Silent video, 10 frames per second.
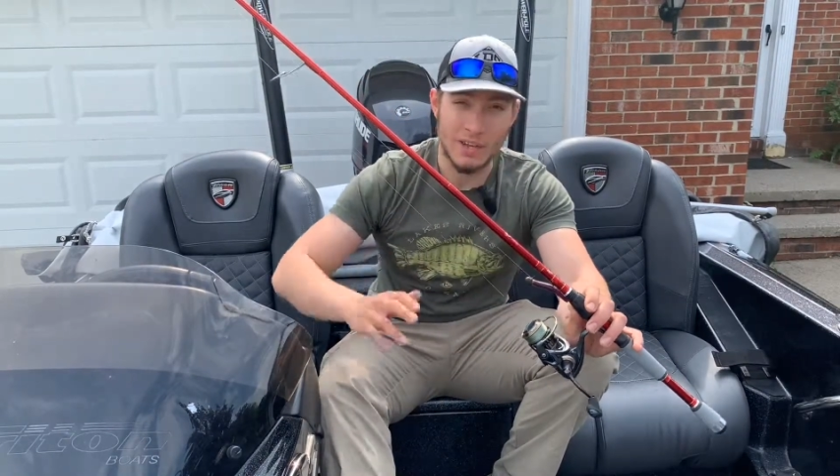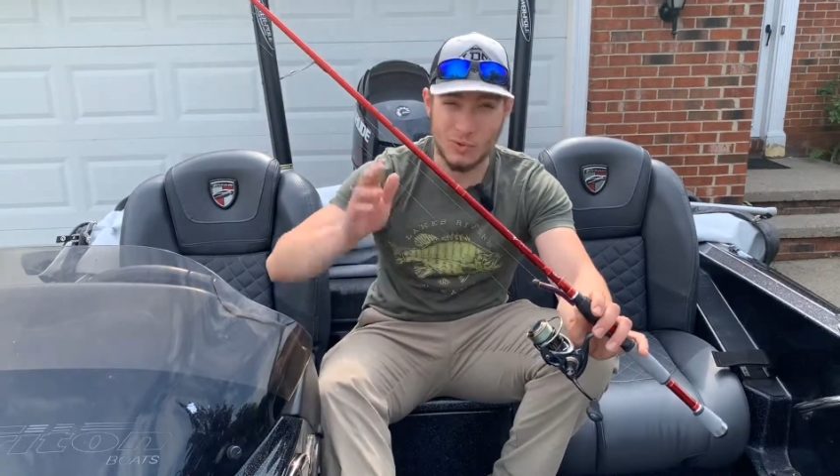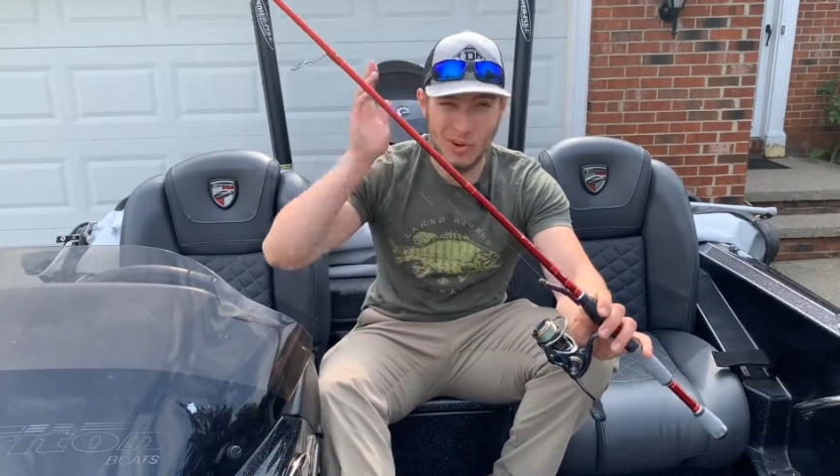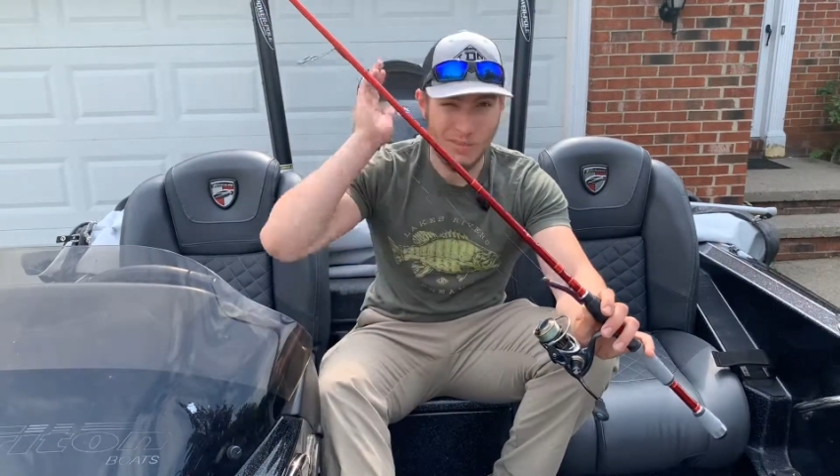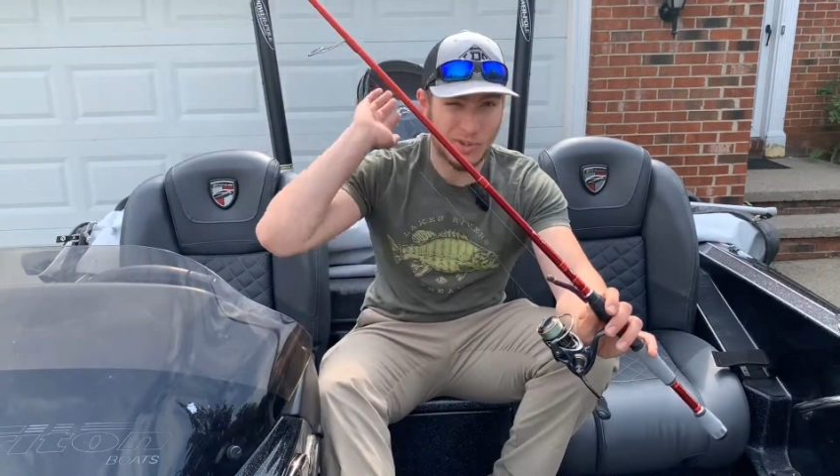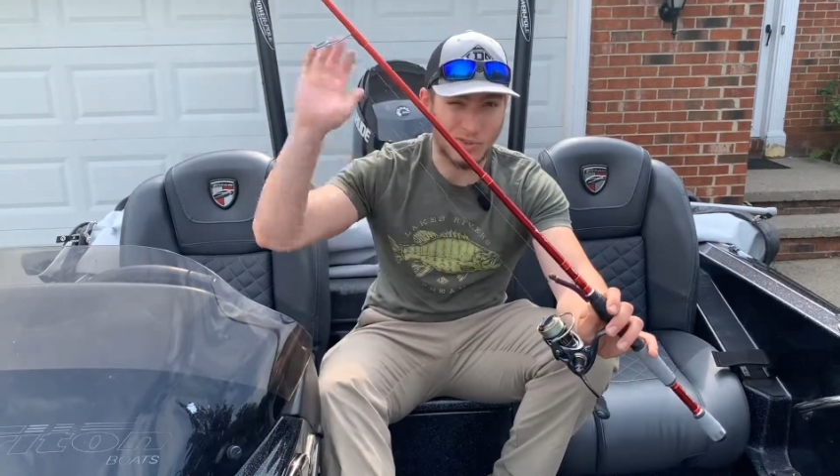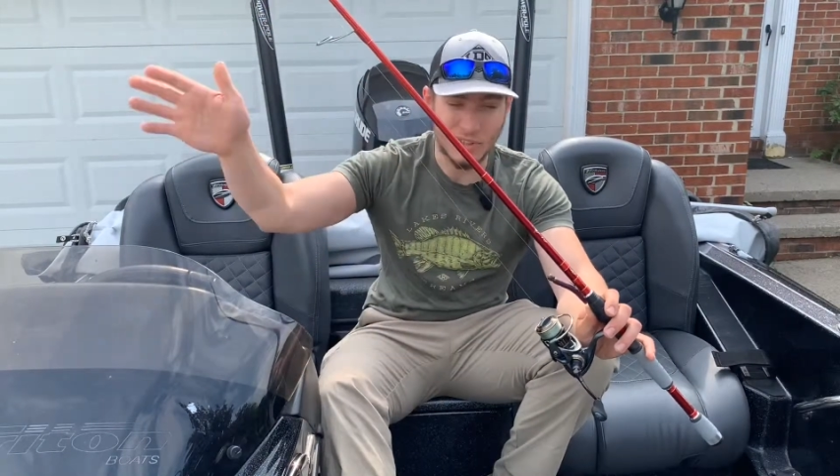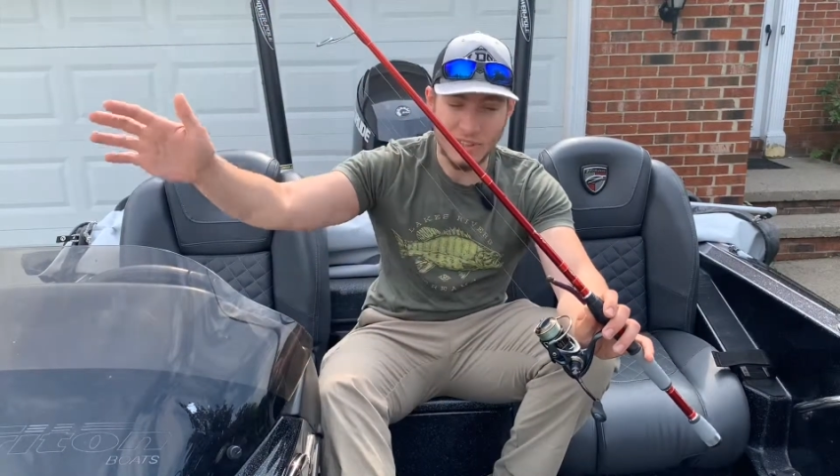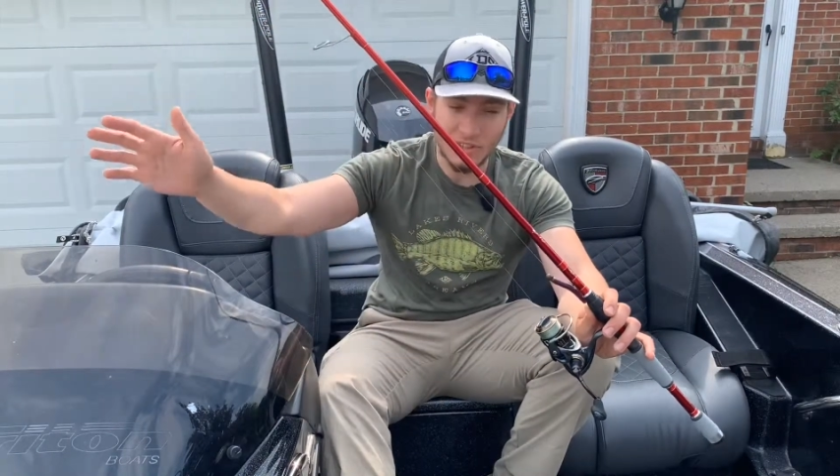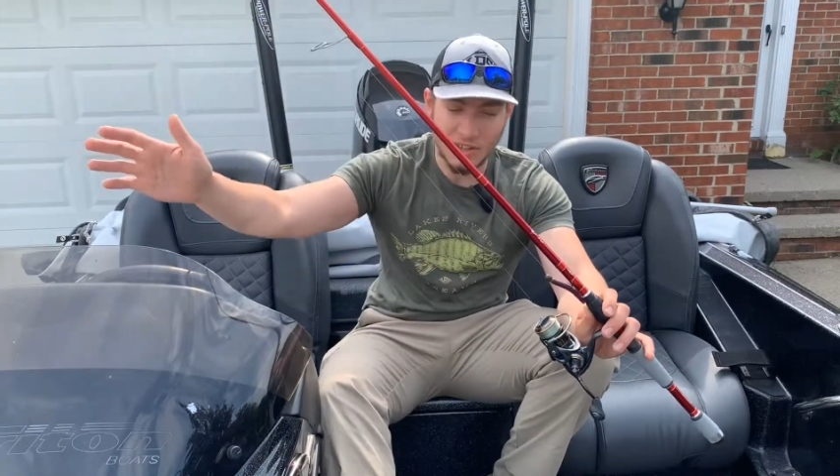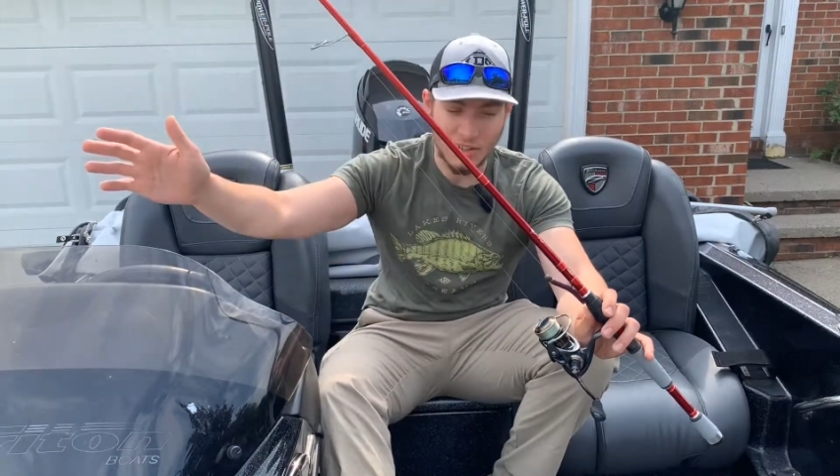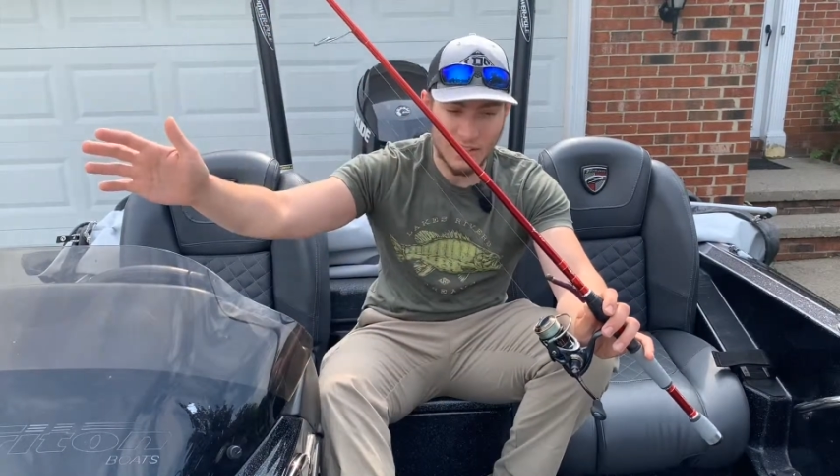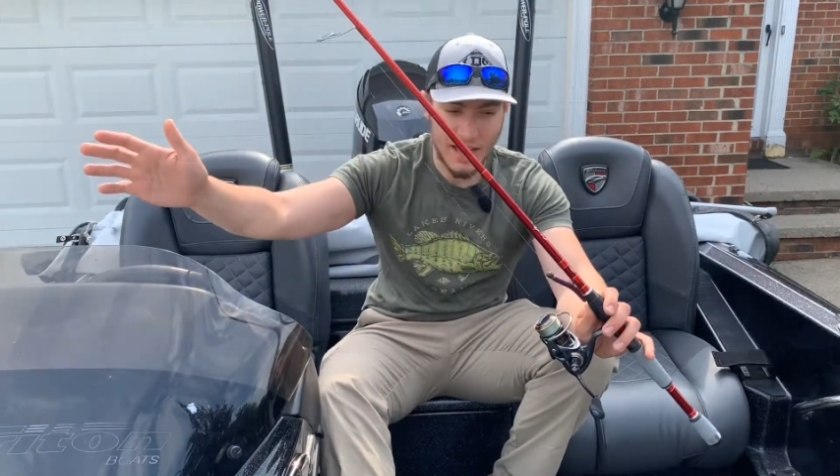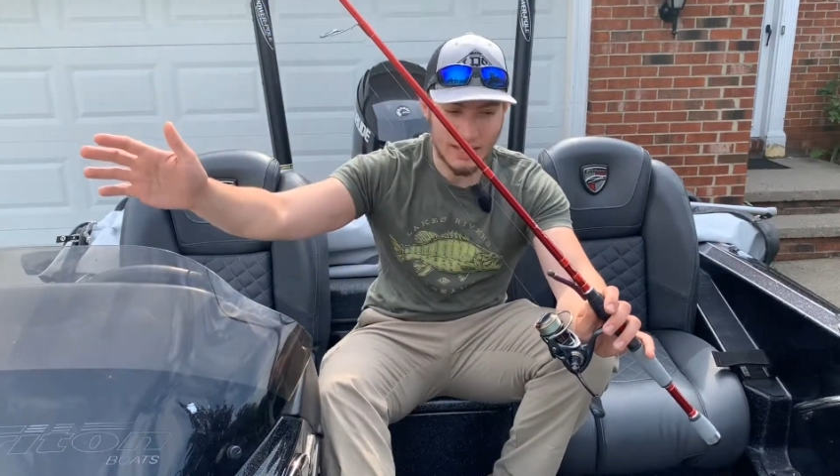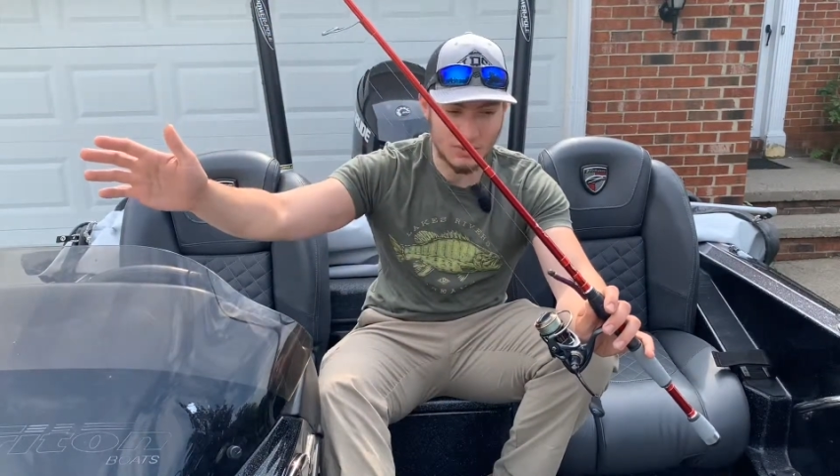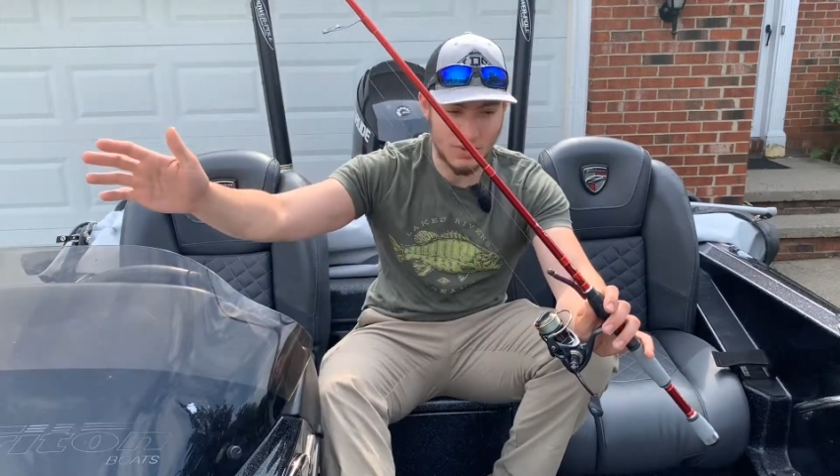You want to make really long casts